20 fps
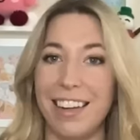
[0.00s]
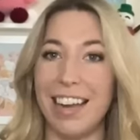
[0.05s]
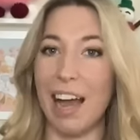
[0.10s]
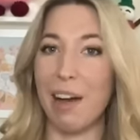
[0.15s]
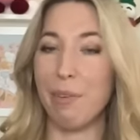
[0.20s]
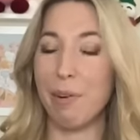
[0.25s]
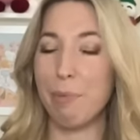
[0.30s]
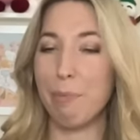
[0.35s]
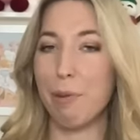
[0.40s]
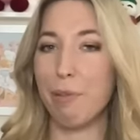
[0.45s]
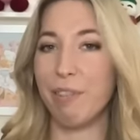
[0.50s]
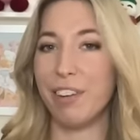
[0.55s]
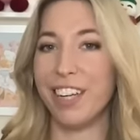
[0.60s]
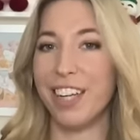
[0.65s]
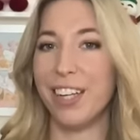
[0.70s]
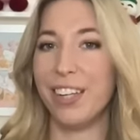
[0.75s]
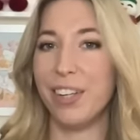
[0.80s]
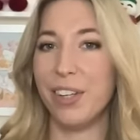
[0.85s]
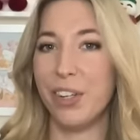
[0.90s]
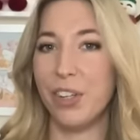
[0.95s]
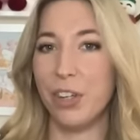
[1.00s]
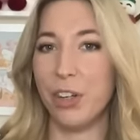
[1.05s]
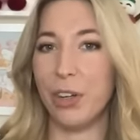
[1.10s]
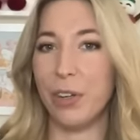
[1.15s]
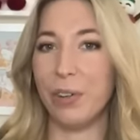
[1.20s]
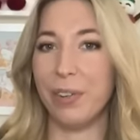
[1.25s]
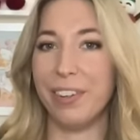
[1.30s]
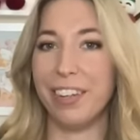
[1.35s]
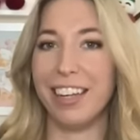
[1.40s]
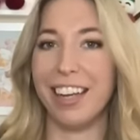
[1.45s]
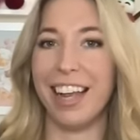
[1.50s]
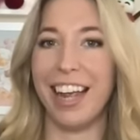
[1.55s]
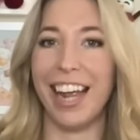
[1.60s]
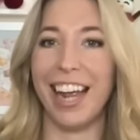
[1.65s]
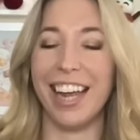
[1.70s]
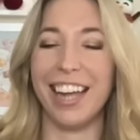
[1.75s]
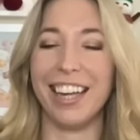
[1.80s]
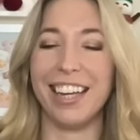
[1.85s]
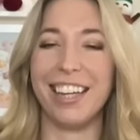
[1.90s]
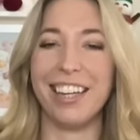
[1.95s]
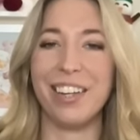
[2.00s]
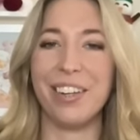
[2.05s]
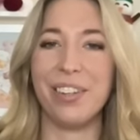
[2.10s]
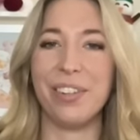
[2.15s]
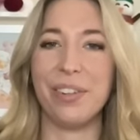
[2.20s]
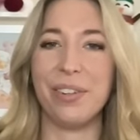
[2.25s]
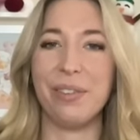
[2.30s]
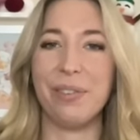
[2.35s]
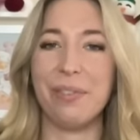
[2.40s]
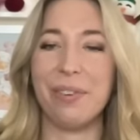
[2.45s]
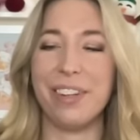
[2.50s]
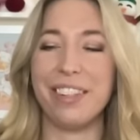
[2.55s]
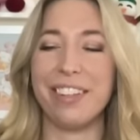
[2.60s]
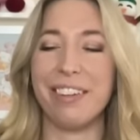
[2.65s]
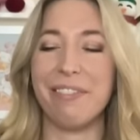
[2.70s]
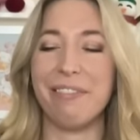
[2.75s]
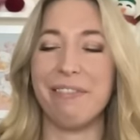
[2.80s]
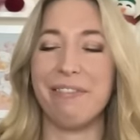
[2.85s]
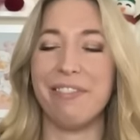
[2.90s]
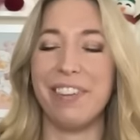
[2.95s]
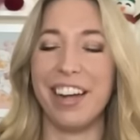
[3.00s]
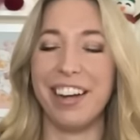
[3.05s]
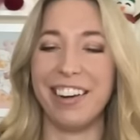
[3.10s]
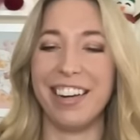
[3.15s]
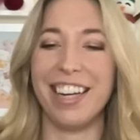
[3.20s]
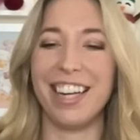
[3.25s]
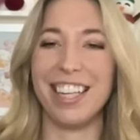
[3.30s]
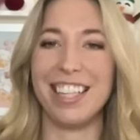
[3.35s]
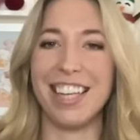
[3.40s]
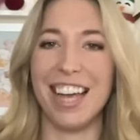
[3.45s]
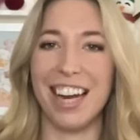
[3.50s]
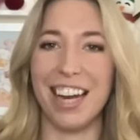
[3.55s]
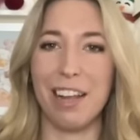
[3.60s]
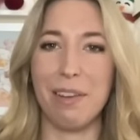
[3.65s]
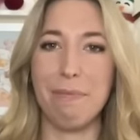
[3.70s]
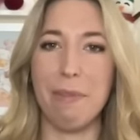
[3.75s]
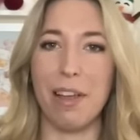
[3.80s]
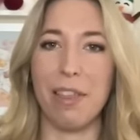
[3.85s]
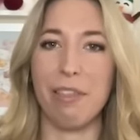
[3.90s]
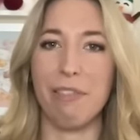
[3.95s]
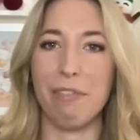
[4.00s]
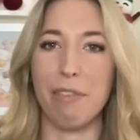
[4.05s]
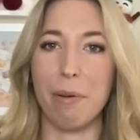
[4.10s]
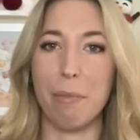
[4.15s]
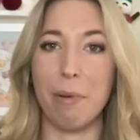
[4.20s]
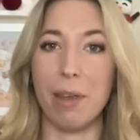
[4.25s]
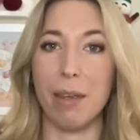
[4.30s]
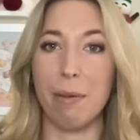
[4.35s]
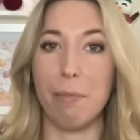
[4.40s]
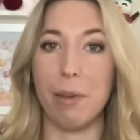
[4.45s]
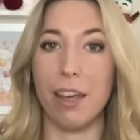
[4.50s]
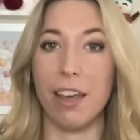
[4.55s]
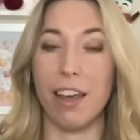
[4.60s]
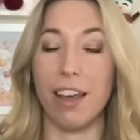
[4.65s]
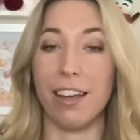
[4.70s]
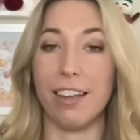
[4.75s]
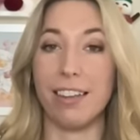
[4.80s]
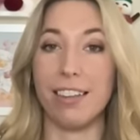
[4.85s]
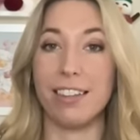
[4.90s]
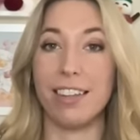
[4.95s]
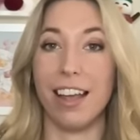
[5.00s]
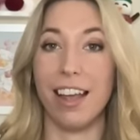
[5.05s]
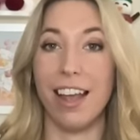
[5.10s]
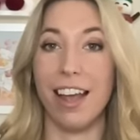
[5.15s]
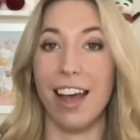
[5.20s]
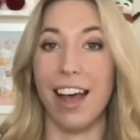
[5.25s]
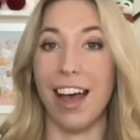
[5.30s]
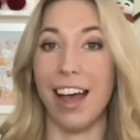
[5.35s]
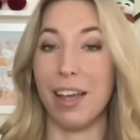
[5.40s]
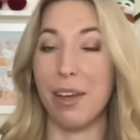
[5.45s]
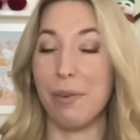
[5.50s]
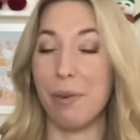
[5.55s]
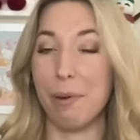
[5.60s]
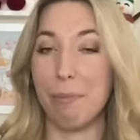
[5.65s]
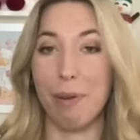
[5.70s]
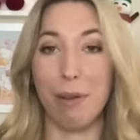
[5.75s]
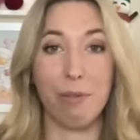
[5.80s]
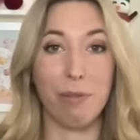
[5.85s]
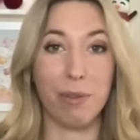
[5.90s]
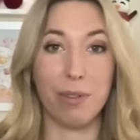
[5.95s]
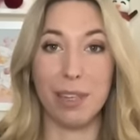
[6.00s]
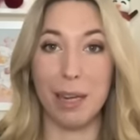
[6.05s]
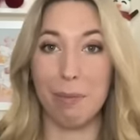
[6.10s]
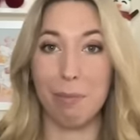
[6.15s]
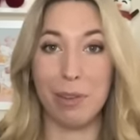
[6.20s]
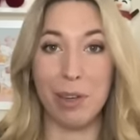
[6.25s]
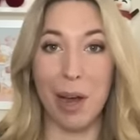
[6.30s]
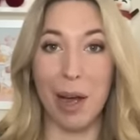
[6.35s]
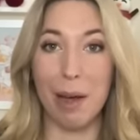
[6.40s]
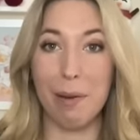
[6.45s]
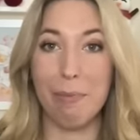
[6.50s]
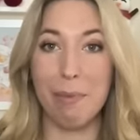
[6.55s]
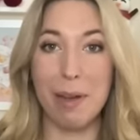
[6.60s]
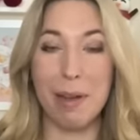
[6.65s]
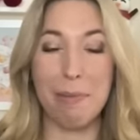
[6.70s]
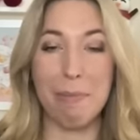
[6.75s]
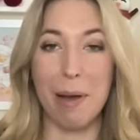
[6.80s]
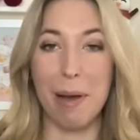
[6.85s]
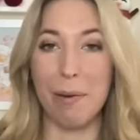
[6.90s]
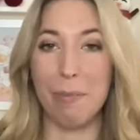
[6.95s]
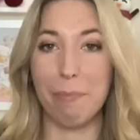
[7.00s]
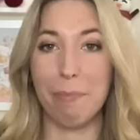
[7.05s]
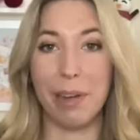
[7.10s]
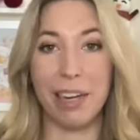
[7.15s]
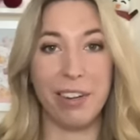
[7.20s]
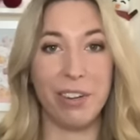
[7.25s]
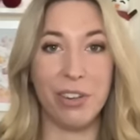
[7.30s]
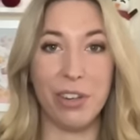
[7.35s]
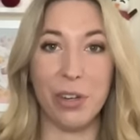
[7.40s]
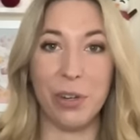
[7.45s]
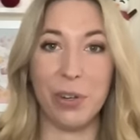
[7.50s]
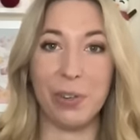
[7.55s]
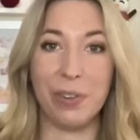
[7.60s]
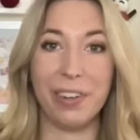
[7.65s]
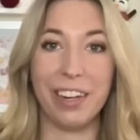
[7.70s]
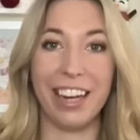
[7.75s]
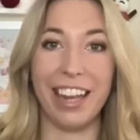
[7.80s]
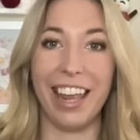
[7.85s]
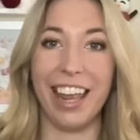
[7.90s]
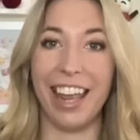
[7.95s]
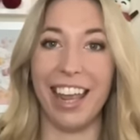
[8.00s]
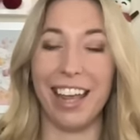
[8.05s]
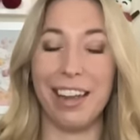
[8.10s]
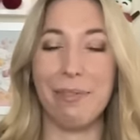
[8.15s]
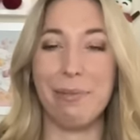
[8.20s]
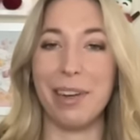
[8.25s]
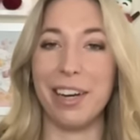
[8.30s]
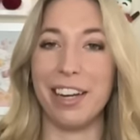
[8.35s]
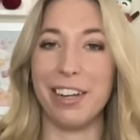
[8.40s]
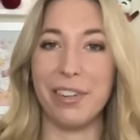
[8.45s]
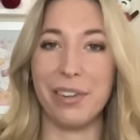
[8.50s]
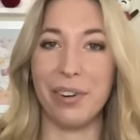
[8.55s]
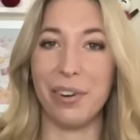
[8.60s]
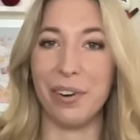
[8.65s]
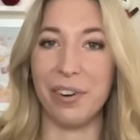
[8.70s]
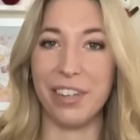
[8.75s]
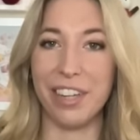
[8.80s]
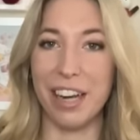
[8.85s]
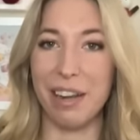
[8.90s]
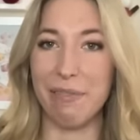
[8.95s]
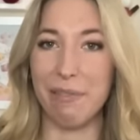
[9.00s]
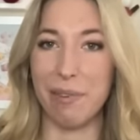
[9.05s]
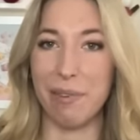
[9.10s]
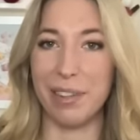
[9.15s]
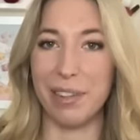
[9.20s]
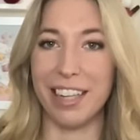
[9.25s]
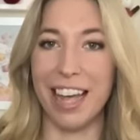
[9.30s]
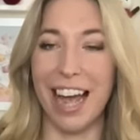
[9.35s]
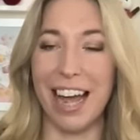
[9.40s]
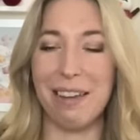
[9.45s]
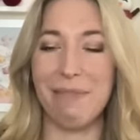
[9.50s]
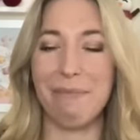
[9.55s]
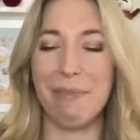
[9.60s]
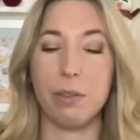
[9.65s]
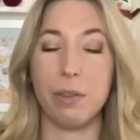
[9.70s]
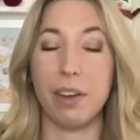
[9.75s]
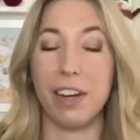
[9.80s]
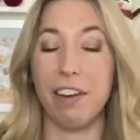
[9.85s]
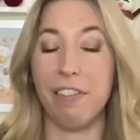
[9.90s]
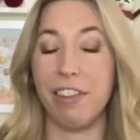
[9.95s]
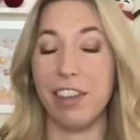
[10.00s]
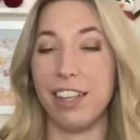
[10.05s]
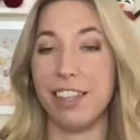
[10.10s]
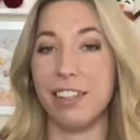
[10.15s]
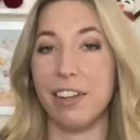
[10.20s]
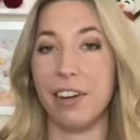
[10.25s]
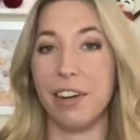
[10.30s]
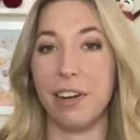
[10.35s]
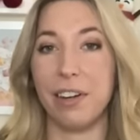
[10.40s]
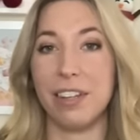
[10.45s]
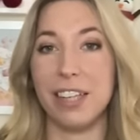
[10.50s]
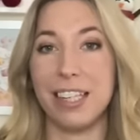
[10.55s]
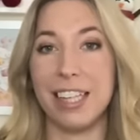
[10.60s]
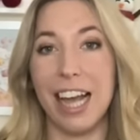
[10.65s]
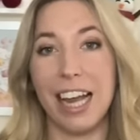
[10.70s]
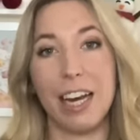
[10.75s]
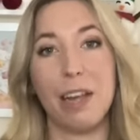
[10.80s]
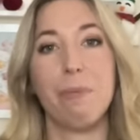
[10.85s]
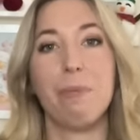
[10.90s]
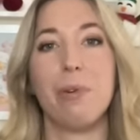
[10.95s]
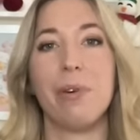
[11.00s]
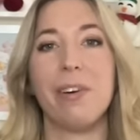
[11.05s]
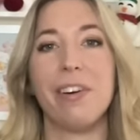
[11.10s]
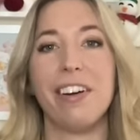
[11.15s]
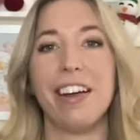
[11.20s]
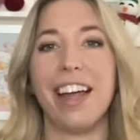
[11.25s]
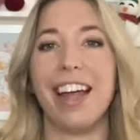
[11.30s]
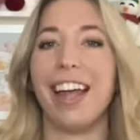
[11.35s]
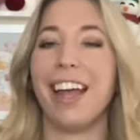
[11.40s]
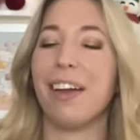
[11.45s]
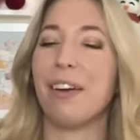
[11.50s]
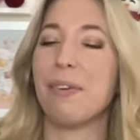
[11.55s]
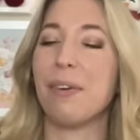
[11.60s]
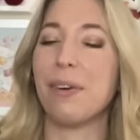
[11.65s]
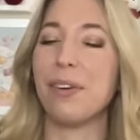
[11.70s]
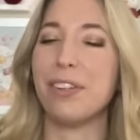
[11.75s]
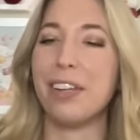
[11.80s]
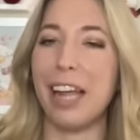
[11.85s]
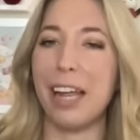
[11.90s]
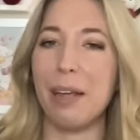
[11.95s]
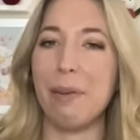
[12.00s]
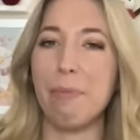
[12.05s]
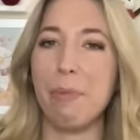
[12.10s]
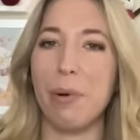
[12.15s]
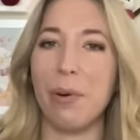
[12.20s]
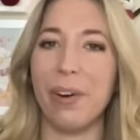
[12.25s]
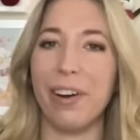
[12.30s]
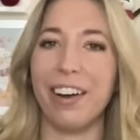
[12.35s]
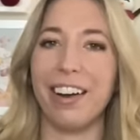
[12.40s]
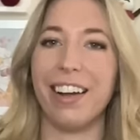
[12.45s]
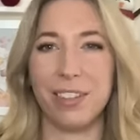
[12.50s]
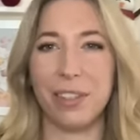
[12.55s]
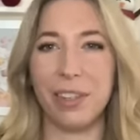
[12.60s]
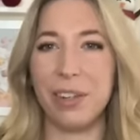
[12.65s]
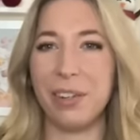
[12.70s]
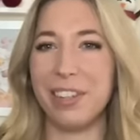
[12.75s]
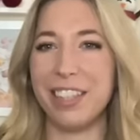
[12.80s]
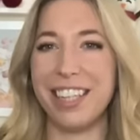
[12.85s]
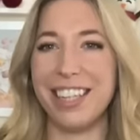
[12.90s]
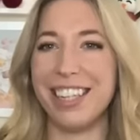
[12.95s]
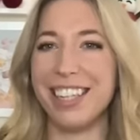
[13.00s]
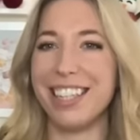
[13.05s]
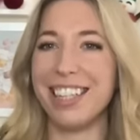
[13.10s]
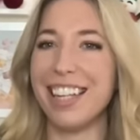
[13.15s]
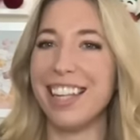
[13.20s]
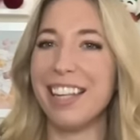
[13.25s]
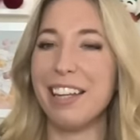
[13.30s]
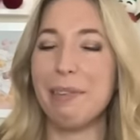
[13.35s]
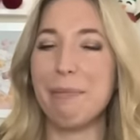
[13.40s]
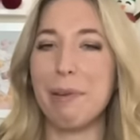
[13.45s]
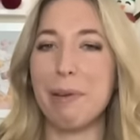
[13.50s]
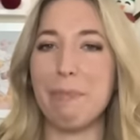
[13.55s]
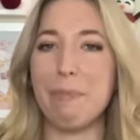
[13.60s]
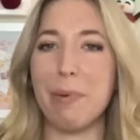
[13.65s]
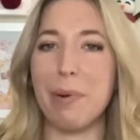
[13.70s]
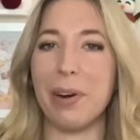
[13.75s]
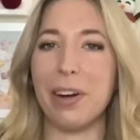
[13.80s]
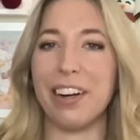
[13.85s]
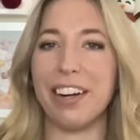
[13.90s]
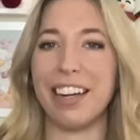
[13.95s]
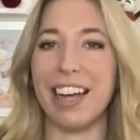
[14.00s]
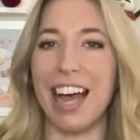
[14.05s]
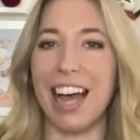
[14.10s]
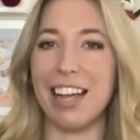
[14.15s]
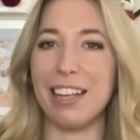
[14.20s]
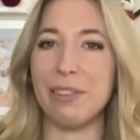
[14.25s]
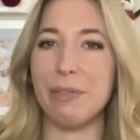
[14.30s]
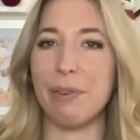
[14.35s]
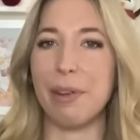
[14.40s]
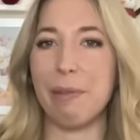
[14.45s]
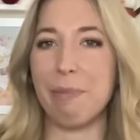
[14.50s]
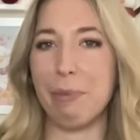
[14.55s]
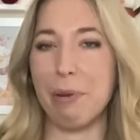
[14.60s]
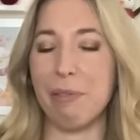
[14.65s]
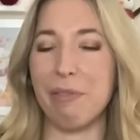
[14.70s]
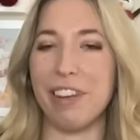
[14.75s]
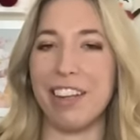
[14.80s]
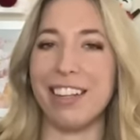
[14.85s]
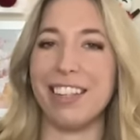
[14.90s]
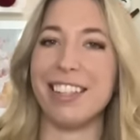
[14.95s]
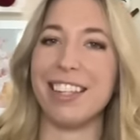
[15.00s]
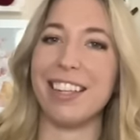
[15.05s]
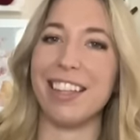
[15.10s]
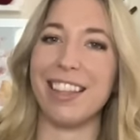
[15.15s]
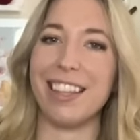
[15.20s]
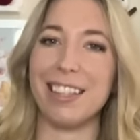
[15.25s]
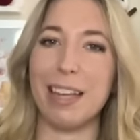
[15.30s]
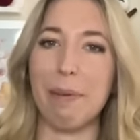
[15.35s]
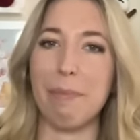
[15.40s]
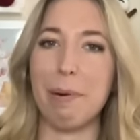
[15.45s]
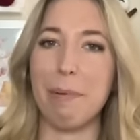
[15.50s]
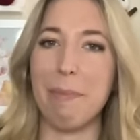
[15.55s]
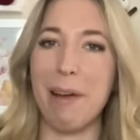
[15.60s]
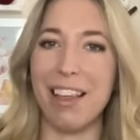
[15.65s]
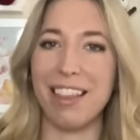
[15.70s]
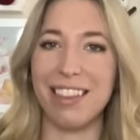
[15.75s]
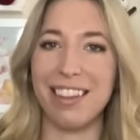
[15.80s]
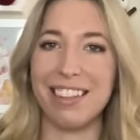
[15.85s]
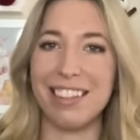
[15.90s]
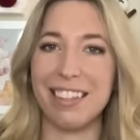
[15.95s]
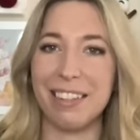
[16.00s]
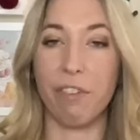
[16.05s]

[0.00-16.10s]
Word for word: Now we're moving into June and June was a very exciting month for me because I quit my full-time job about mid-June and went into crochet full-time. So I definitely started designing more and crocheting more. So you'll see just a little bit more as we move into the summer months.